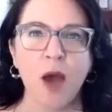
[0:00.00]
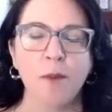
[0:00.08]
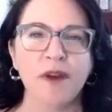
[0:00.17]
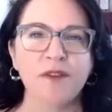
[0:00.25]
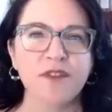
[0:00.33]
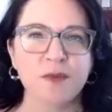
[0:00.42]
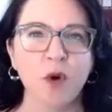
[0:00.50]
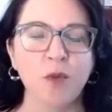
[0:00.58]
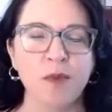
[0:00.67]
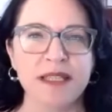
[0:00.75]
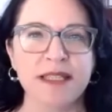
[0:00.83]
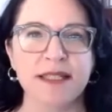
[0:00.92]
But for small
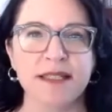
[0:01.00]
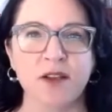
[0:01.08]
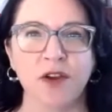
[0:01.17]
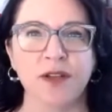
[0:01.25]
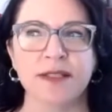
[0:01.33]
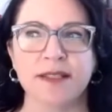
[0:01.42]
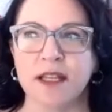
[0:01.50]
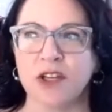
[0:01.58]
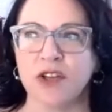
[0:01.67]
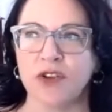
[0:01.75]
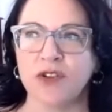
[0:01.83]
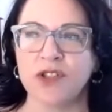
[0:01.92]
business owners that mm.
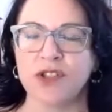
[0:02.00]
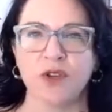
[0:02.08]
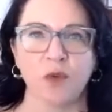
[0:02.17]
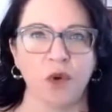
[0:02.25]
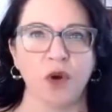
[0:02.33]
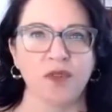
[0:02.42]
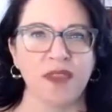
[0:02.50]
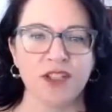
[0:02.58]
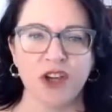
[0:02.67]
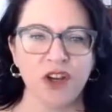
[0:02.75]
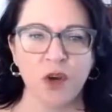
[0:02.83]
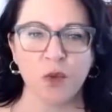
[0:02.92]
are hmm. new to the world, they
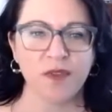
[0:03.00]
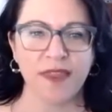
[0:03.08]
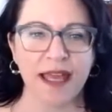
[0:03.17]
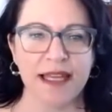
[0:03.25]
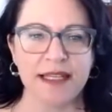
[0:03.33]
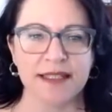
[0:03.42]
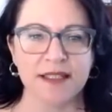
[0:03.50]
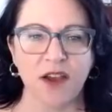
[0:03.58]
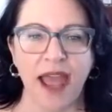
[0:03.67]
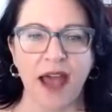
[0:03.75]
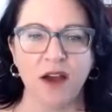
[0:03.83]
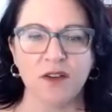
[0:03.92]
don't know what that is. So,
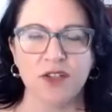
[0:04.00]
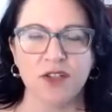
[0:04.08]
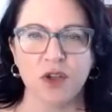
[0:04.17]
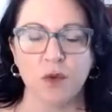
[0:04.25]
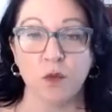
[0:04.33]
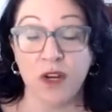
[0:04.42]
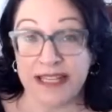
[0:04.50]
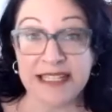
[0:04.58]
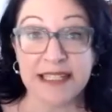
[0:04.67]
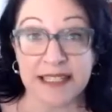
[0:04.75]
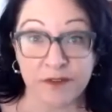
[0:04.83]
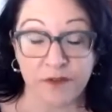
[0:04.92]
how, sh- what
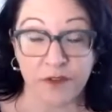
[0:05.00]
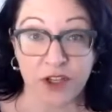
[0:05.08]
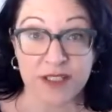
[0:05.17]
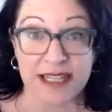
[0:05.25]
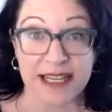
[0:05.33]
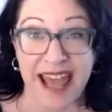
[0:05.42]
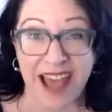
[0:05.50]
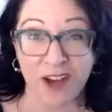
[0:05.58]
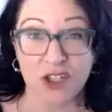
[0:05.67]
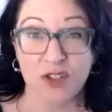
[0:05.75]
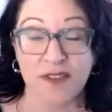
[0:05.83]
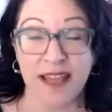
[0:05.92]
is it, firstly, and how
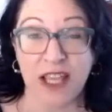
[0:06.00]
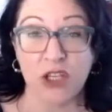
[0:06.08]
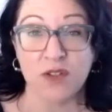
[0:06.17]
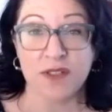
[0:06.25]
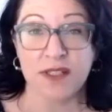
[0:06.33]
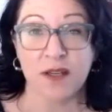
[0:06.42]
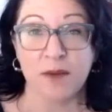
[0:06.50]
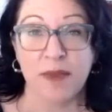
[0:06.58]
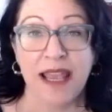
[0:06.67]
should they use them